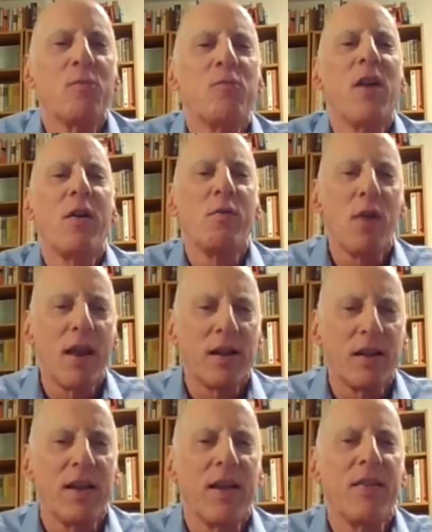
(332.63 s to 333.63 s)
very
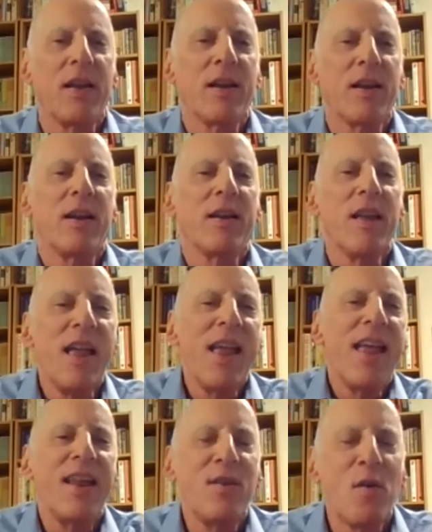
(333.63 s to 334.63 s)
readily and then kind of
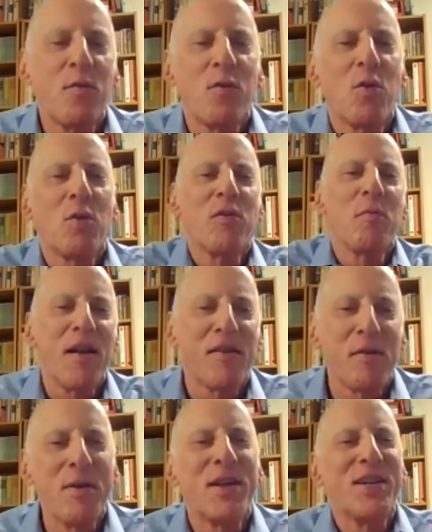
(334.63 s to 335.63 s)
hand over all
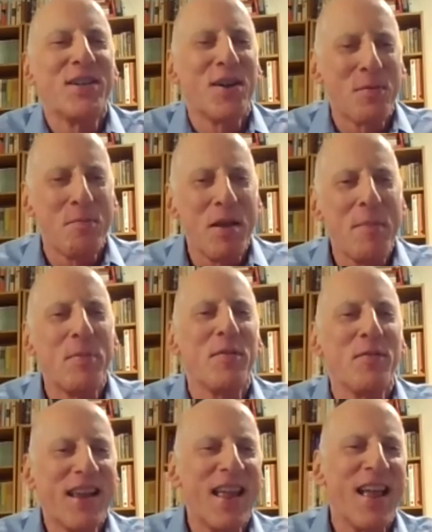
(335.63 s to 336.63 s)
responsibility to other people
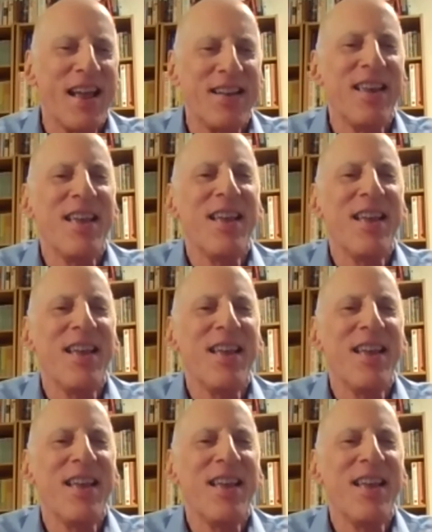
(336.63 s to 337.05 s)
if they can.